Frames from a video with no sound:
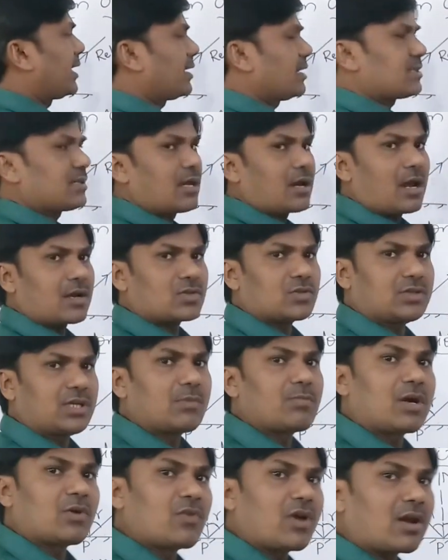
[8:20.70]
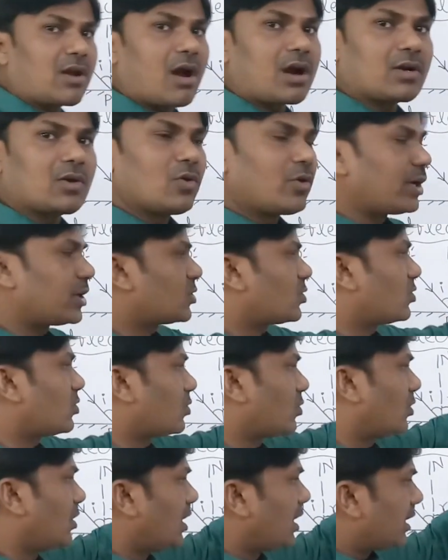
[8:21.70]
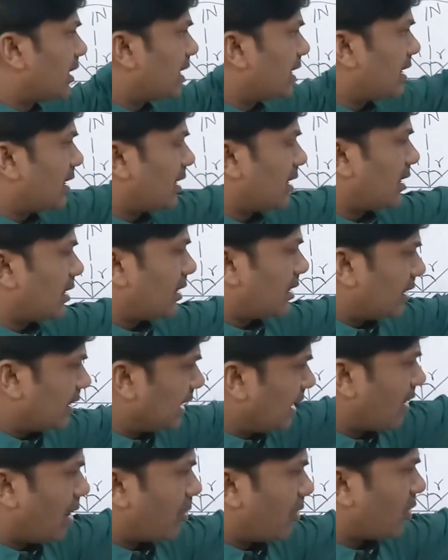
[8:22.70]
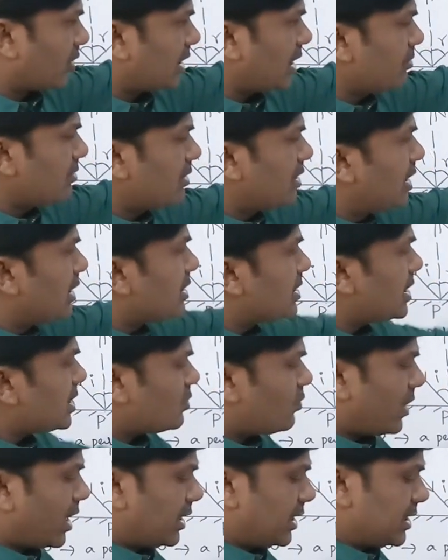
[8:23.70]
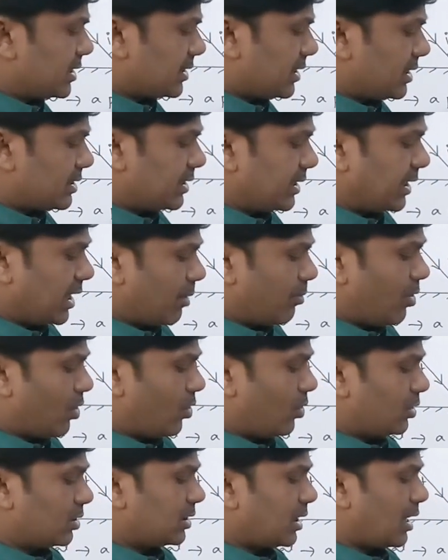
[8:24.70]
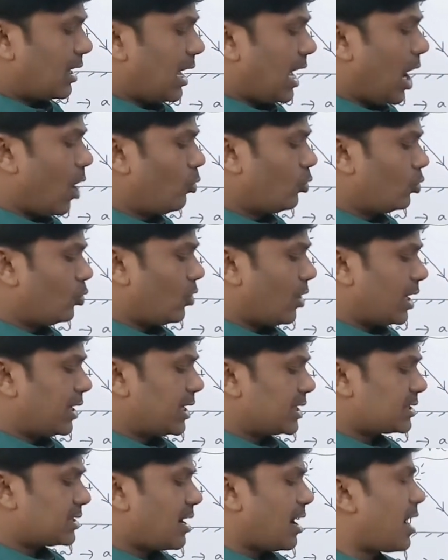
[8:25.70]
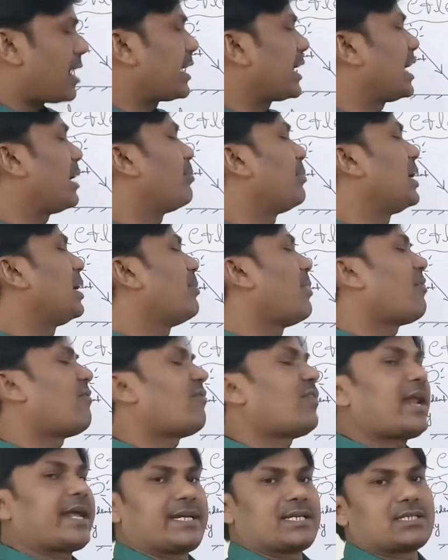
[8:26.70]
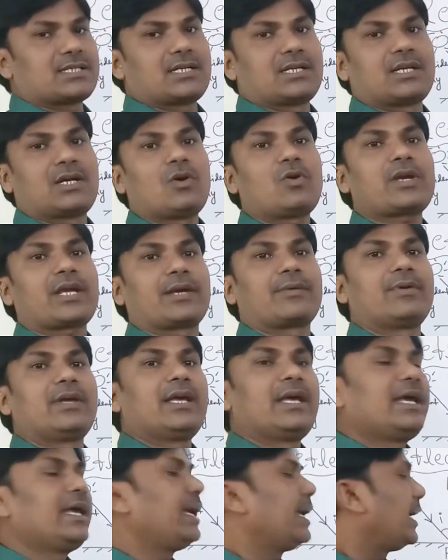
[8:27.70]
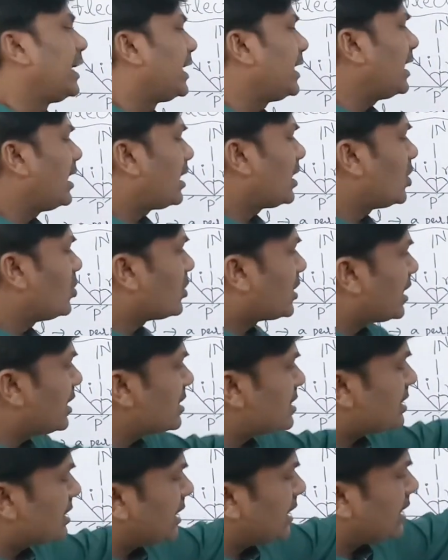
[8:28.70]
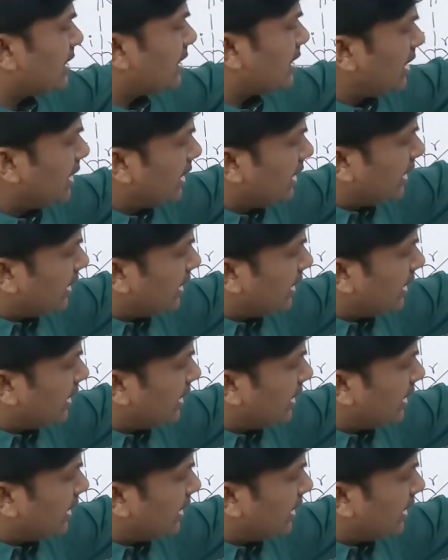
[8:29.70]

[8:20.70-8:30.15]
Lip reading: rays are also there, but we are not going to deal about them. Just we are discussing about how to understand a beam of light. Okay. Here you can see